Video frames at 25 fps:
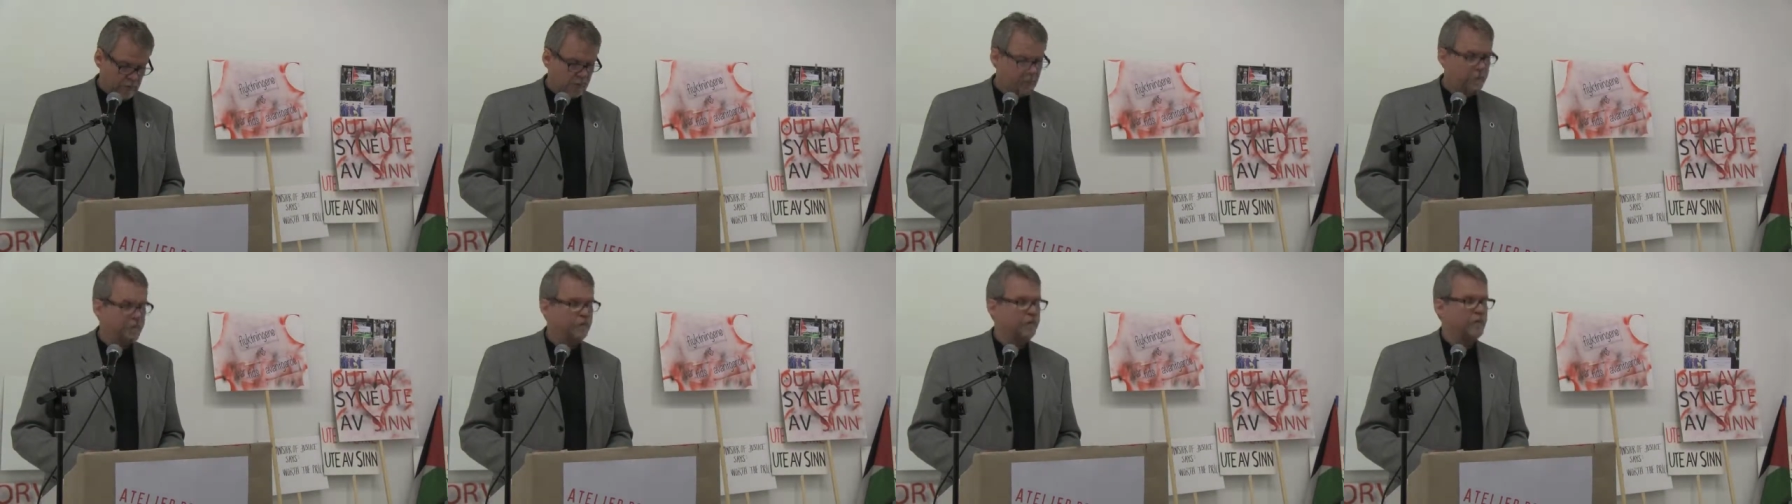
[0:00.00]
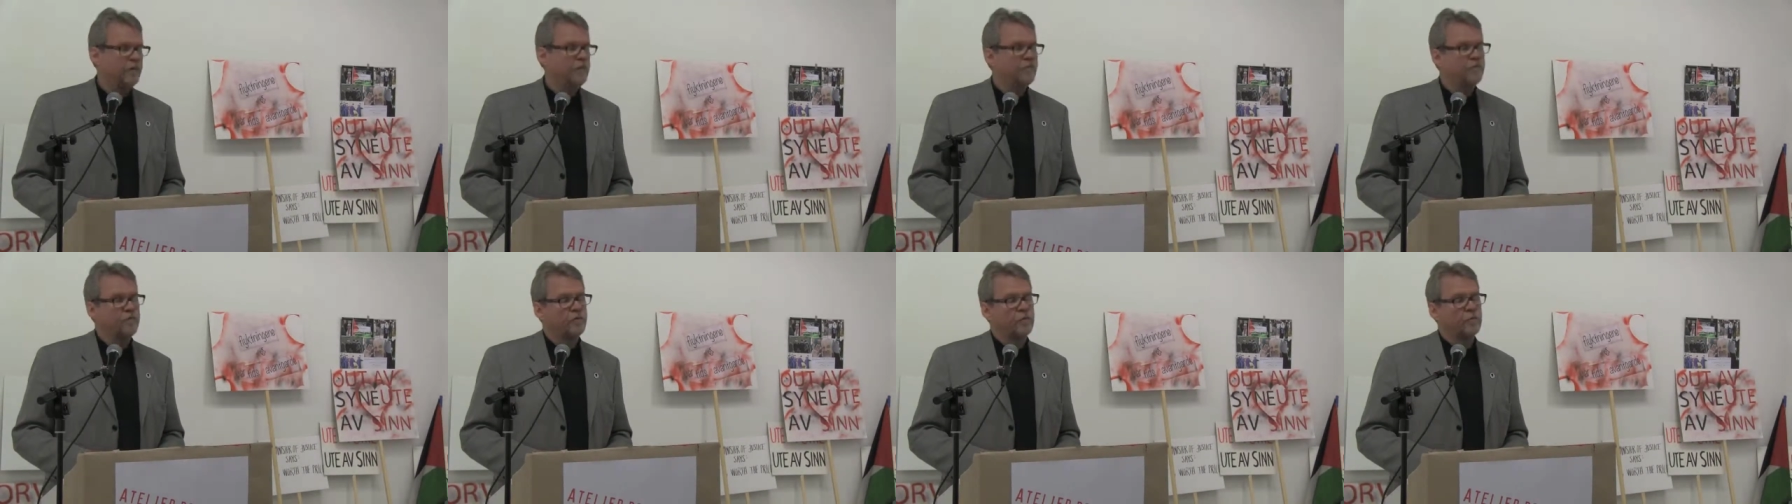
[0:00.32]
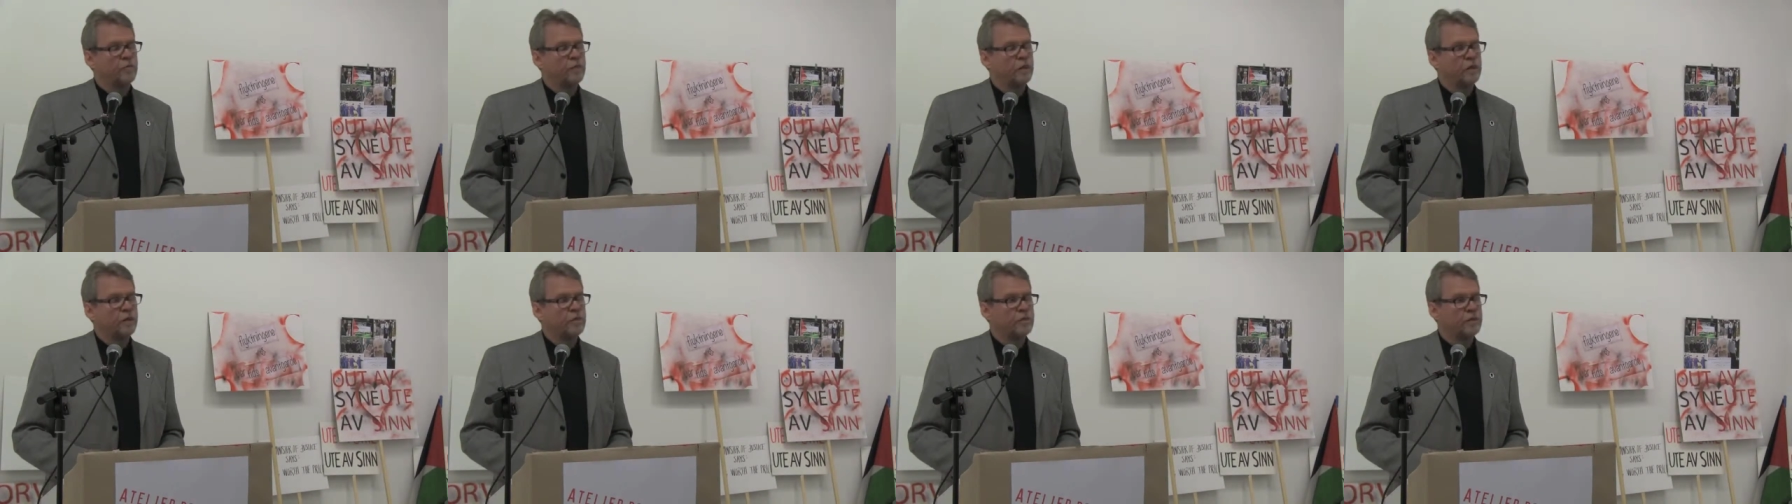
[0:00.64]
The
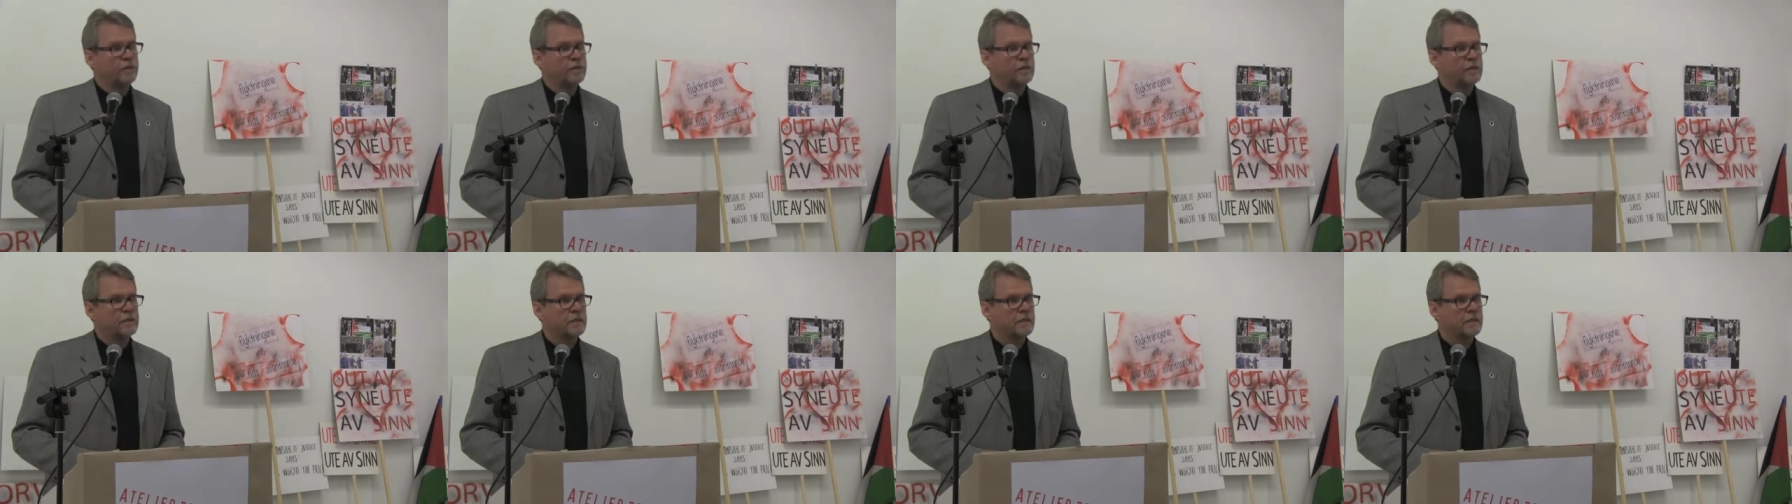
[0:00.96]
fifth brother and